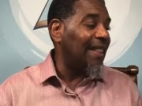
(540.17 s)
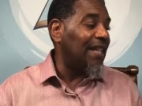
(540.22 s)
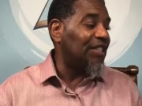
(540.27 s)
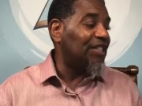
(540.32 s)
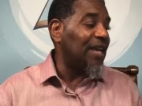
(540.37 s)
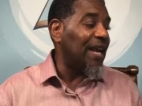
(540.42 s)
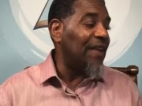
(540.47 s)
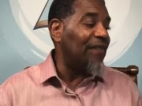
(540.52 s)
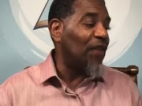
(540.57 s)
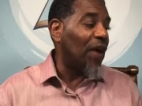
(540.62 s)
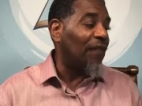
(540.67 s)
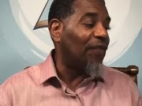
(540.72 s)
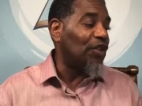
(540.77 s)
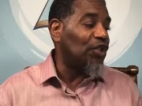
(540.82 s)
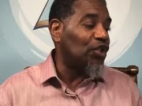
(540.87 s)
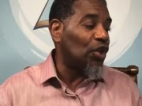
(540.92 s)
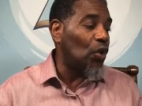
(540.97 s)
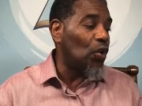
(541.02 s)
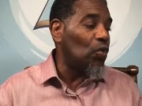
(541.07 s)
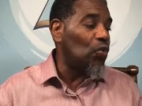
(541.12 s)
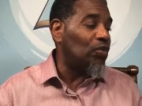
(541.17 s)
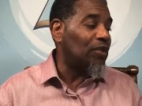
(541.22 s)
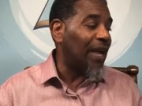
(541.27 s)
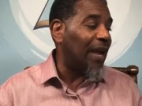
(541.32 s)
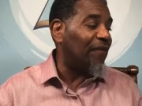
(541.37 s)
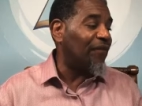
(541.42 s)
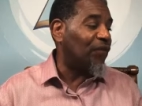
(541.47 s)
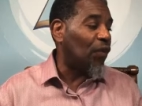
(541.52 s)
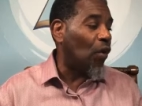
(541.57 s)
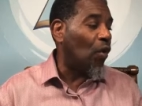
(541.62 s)
and the chief of the
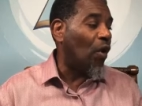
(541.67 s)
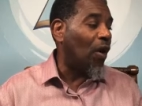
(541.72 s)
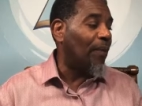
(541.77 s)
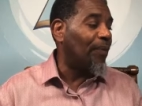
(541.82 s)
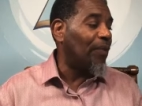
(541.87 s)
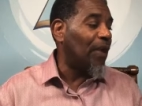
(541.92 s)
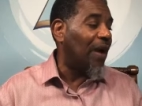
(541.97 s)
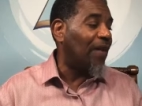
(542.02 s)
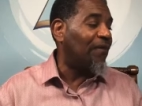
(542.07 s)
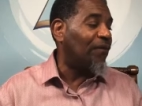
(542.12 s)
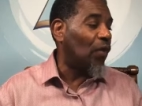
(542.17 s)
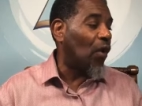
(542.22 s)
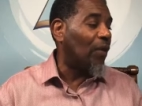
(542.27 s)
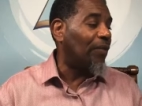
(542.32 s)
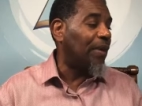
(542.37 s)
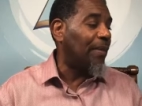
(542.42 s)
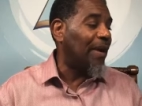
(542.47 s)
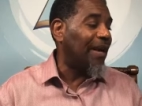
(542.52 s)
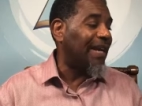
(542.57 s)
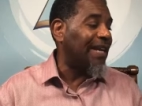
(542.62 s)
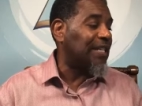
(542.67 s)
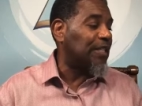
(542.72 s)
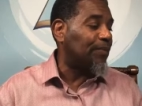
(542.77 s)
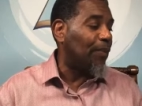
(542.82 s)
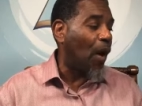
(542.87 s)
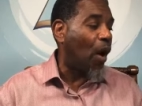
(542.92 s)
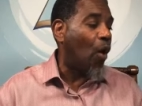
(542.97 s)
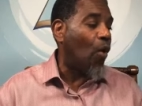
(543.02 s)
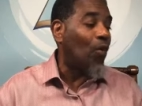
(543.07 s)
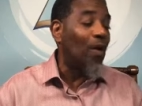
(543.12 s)
Jews informed him
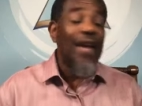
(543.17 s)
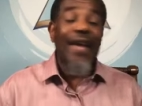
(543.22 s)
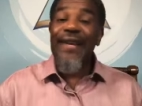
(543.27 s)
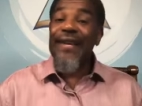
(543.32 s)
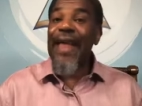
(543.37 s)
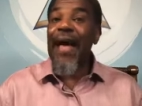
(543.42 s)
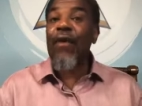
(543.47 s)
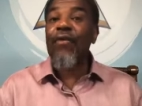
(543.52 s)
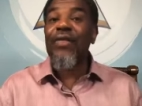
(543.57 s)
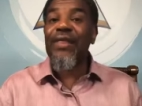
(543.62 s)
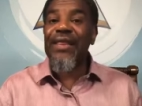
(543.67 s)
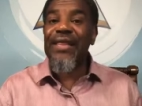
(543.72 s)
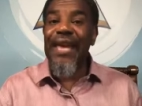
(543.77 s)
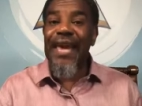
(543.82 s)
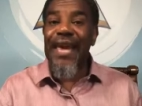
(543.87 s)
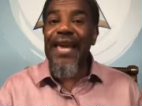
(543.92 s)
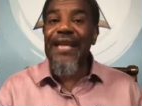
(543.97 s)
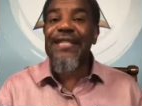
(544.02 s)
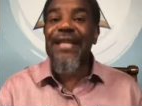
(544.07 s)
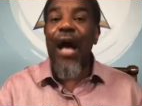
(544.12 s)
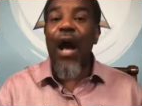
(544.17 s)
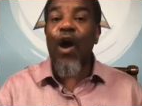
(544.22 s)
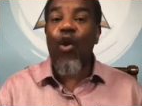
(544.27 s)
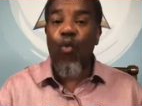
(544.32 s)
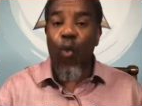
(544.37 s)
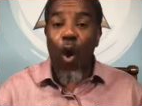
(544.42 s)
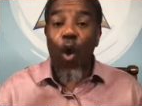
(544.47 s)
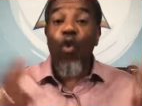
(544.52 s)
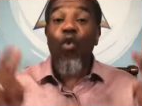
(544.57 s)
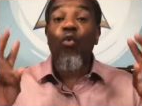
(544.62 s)
against Paul." Now, these
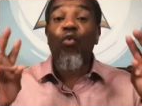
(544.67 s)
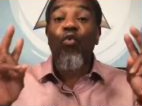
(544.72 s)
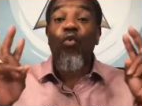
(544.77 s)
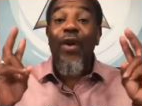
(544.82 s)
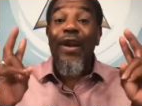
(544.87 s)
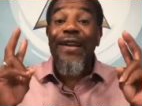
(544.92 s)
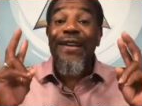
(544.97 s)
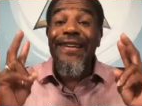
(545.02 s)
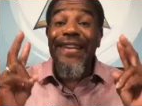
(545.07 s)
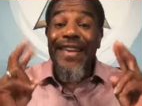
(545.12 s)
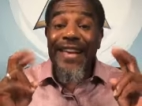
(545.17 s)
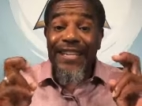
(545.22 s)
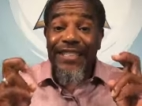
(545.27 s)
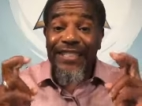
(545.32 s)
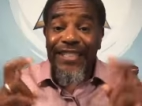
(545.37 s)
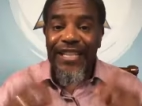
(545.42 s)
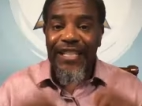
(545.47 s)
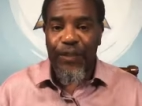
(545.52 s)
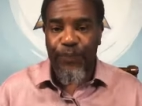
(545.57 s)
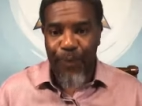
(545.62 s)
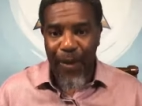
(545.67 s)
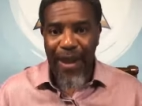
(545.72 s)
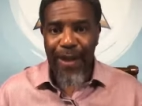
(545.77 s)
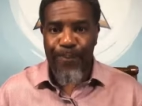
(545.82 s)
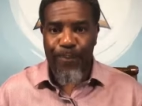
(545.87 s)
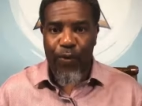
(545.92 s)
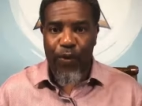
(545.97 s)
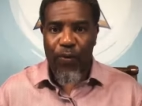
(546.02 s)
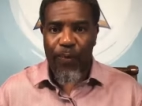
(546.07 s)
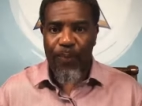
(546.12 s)
are, quote, religious
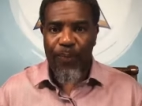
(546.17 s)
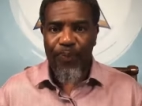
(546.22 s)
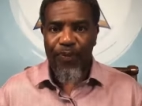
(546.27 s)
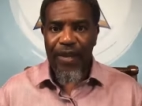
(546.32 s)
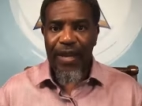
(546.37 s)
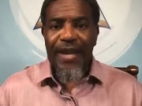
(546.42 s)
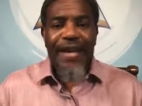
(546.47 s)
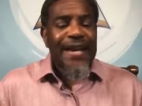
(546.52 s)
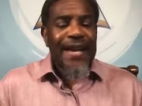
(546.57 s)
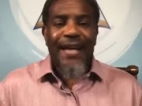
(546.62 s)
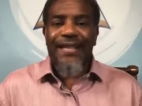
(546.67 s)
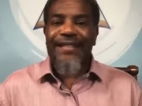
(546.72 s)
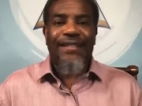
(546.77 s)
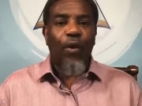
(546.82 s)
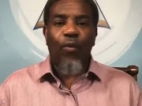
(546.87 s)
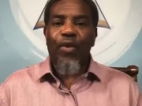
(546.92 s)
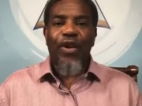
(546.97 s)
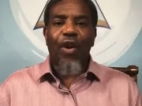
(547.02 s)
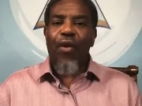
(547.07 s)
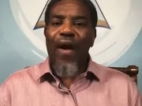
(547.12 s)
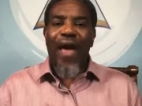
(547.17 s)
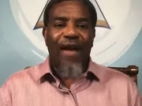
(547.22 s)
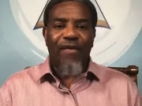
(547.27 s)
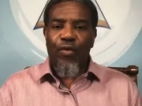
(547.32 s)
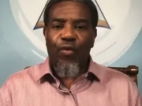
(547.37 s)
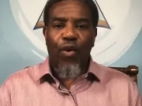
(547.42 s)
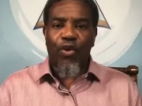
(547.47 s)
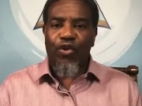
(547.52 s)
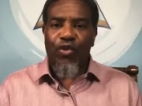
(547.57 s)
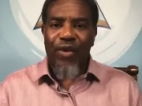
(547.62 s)
people. And so we don't
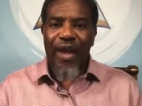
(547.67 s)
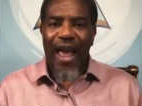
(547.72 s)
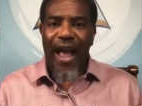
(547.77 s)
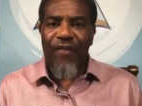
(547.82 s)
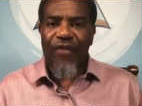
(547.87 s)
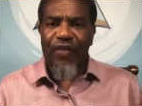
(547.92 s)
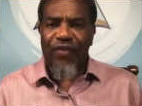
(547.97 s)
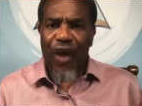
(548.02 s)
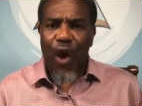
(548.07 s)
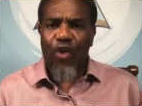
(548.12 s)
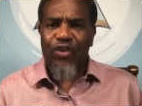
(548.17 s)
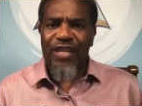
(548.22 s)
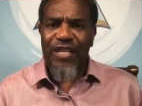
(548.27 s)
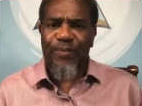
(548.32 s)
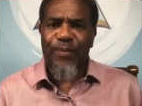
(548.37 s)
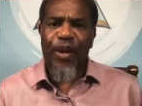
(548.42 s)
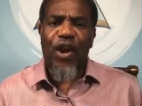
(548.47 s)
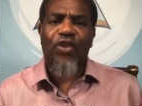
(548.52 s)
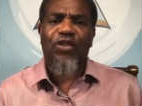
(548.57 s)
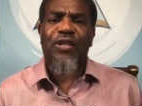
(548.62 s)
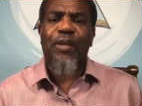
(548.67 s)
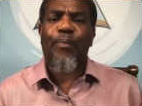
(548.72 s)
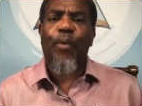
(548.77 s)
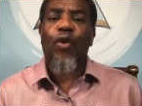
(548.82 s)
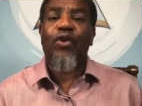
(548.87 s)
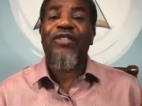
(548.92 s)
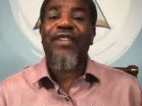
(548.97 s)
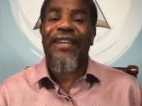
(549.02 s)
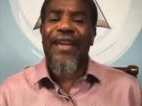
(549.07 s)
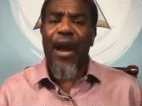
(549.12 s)
ever want you to have the thought, just because the
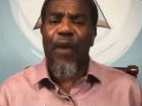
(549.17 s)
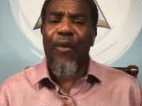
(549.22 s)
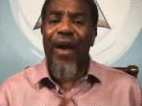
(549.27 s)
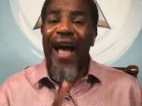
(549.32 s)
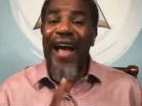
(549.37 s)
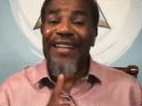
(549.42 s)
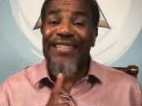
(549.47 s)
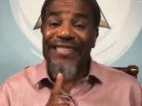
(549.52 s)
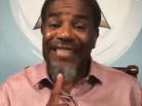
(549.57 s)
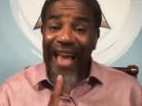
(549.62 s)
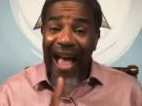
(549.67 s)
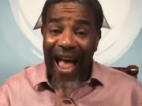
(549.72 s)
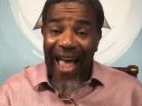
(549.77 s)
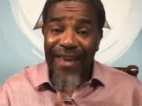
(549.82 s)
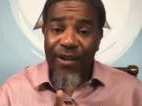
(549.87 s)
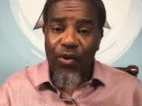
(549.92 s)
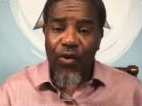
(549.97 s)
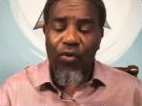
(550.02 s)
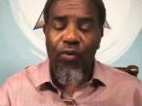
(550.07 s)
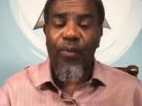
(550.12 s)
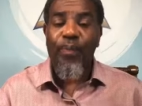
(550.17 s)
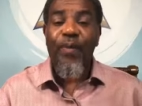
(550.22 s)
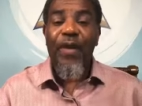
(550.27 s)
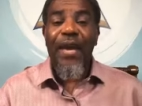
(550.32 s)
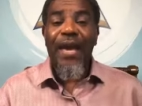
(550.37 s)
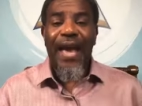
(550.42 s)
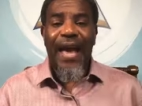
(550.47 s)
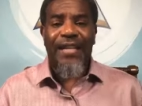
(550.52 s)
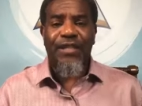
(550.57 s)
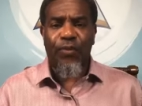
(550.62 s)
person carries a title
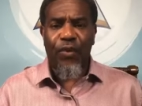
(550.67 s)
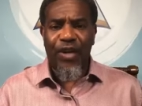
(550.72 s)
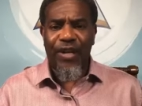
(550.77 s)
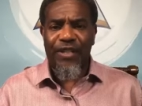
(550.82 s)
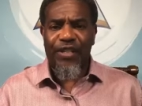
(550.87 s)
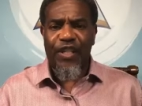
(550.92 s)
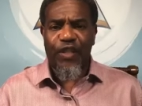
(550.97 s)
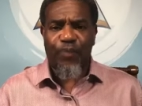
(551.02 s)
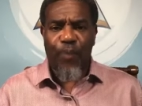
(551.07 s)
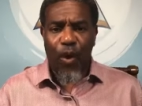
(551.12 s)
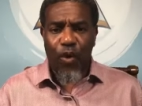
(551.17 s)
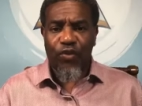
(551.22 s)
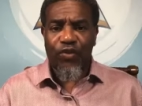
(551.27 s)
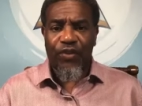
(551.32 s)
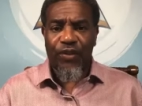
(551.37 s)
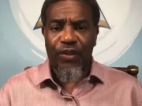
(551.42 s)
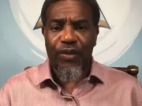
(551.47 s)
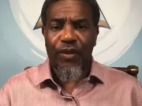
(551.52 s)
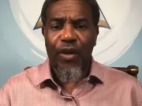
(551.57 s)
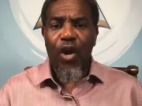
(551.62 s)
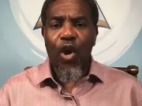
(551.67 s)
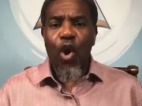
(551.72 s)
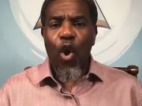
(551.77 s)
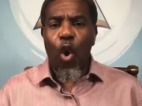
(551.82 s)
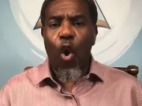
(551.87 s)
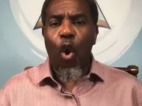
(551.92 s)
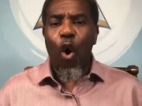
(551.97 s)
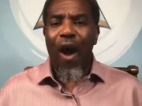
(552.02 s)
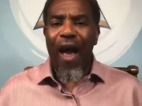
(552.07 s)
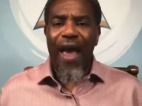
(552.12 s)
as a religious person
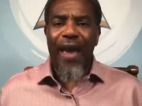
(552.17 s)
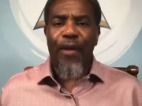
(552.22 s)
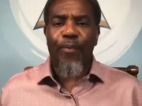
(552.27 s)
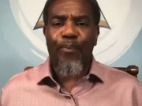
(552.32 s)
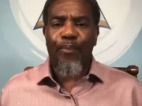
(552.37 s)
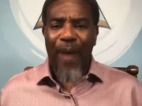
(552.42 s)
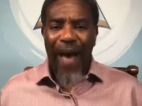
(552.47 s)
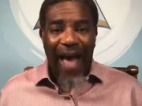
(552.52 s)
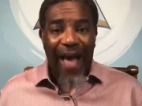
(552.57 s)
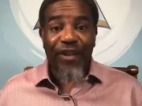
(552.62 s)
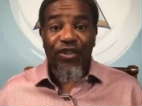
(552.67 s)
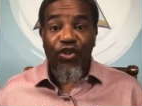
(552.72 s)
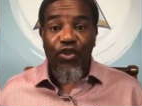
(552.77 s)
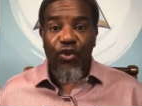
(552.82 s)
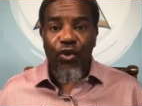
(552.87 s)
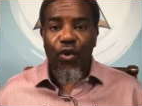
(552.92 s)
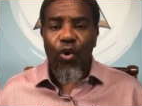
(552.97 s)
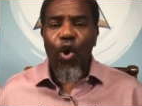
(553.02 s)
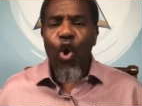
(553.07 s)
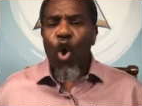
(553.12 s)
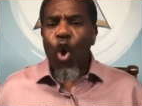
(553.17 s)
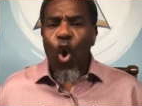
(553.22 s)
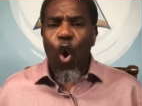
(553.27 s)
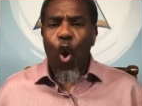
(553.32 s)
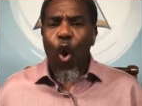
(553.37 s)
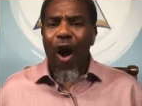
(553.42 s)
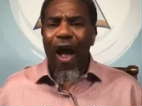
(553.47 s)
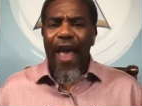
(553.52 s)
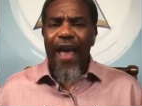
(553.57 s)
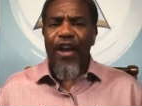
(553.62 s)
or a pastor
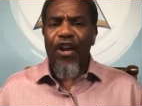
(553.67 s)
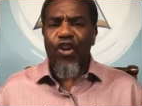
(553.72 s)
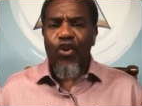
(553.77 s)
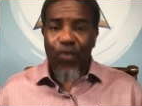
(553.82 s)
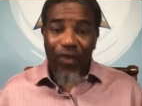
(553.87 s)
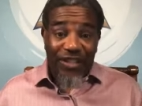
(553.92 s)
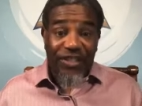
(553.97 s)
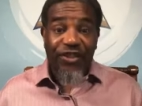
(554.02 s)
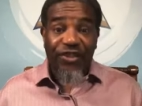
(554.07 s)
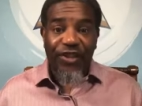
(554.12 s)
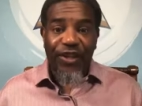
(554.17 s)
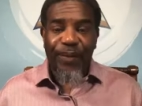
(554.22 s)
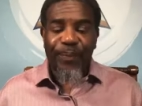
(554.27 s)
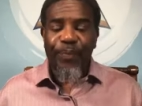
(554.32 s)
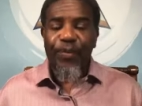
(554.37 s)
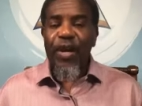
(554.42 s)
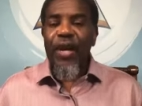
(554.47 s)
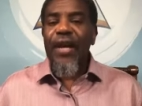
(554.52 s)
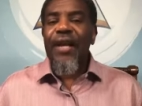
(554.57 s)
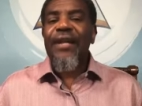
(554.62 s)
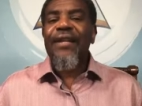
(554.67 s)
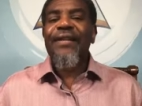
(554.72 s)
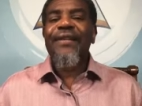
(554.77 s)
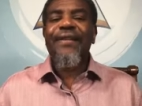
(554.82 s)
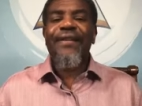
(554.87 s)
or a Christian,